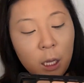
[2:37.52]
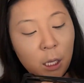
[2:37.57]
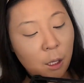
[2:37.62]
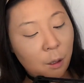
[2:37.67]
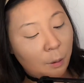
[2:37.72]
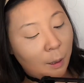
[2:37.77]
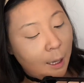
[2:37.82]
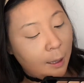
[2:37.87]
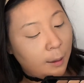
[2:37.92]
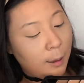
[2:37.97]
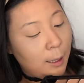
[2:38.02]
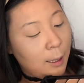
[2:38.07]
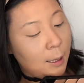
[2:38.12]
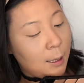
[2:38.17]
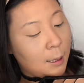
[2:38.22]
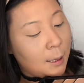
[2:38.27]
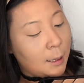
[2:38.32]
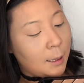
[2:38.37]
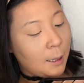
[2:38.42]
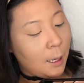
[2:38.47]
You get
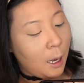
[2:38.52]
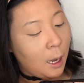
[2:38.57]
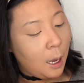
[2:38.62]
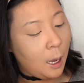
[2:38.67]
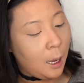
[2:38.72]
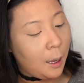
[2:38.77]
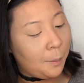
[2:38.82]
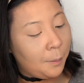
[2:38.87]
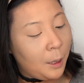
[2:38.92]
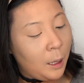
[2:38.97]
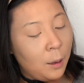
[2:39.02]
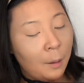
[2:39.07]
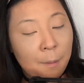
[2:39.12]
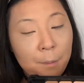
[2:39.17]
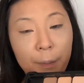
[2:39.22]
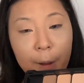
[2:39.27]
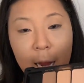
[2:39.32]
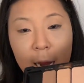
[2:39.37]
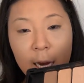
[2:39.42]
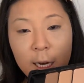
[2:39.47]
this
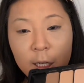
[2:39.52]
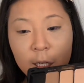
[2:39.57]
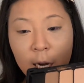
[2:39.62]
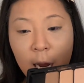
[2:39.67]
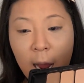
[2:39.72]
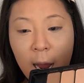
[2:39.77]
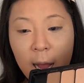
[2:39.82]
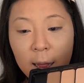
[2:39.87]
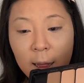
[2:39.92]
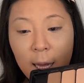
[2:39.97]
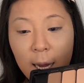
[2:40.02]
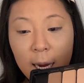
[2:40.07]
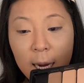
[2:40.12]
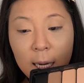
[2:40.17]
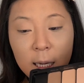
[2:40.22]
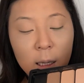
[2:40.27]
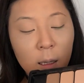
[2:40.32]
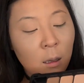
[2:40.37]
beige highlight.